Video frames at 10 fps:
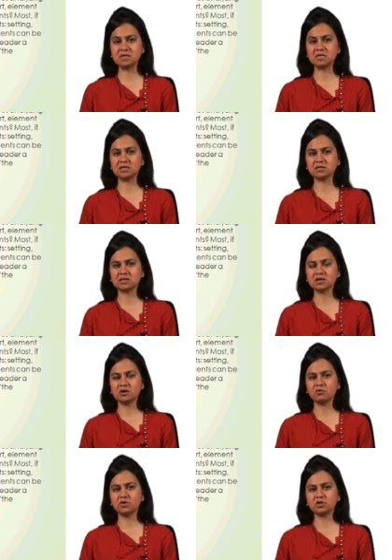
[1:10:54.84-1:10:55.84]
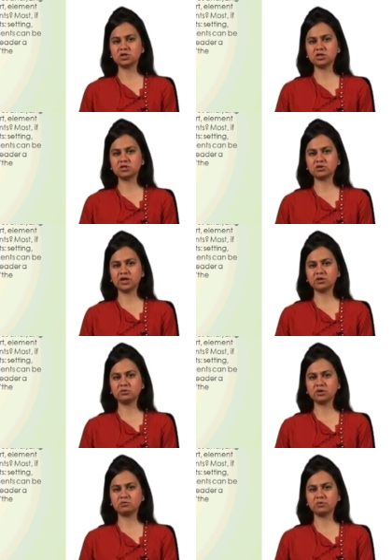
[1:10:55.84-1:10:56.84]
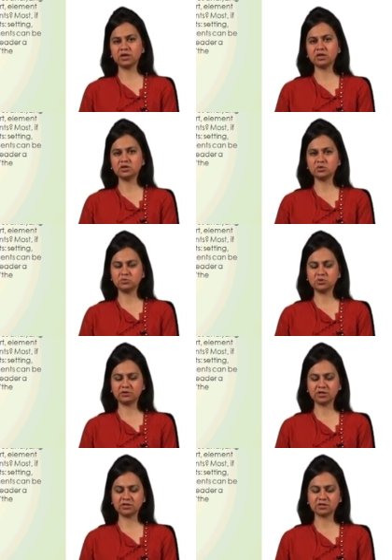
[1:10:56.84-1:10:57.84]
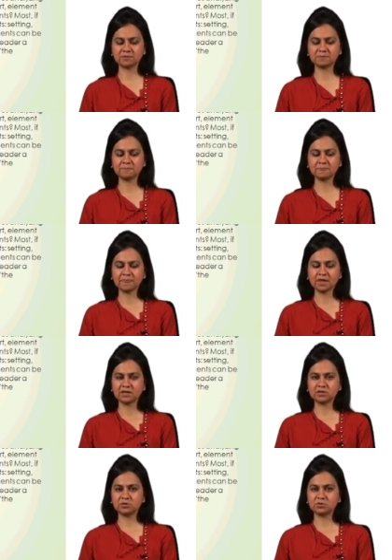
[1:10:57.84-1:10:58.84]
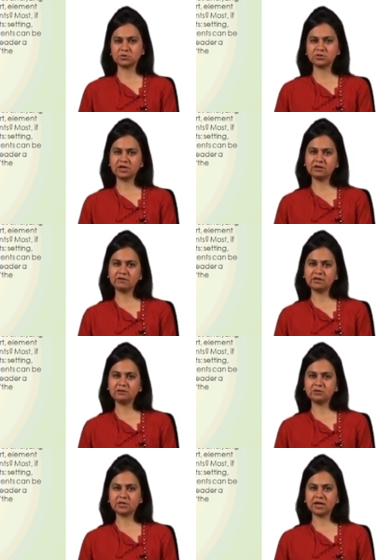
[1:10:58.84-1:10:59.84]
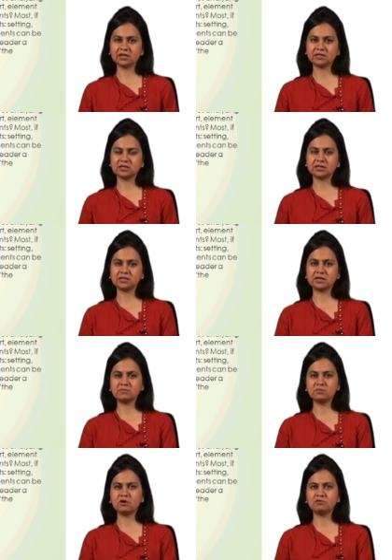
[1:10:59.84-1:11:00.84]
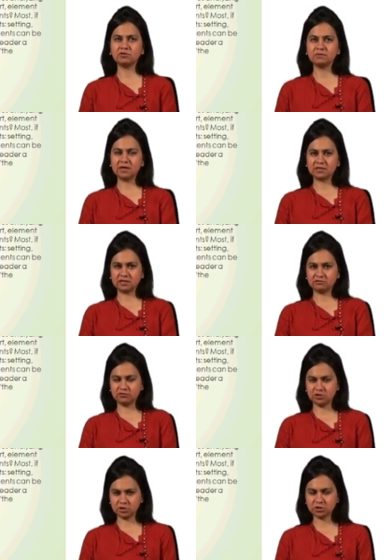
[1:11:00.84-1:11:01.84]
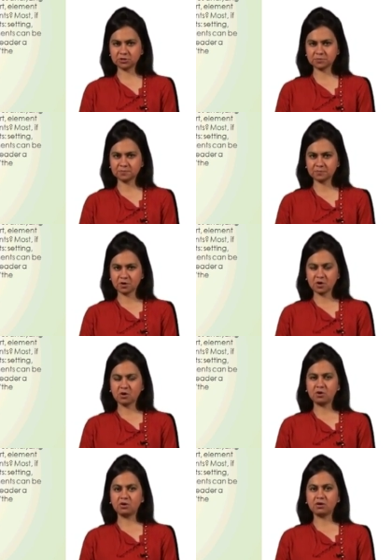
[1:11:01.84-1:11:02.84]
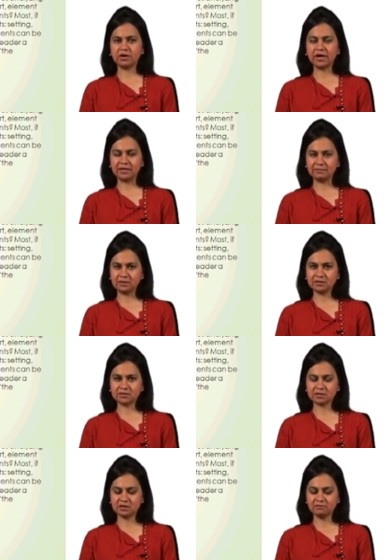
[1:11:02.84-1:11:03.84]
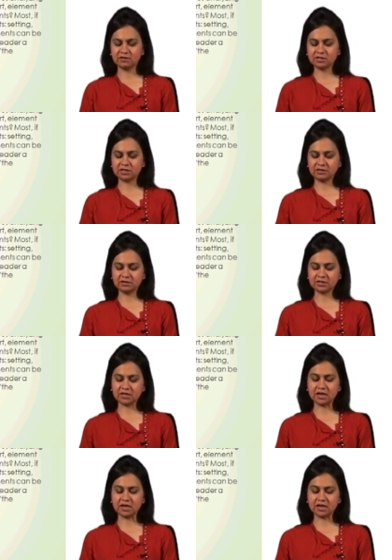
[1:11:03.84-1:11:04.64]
the meanings which he is trying to convey to the reader. So today we looked at some of the basic features or elements which literary